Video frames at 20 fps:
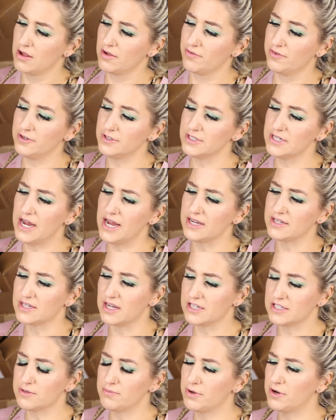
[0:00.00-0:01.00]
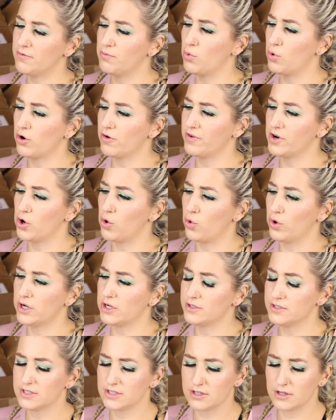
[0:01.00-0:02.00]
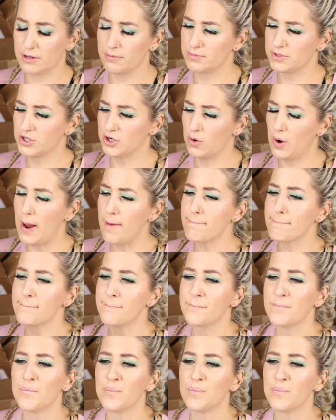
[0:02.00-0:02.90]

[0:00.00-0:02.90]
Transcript: Feels nice, has a bit of more of an oil slip to it.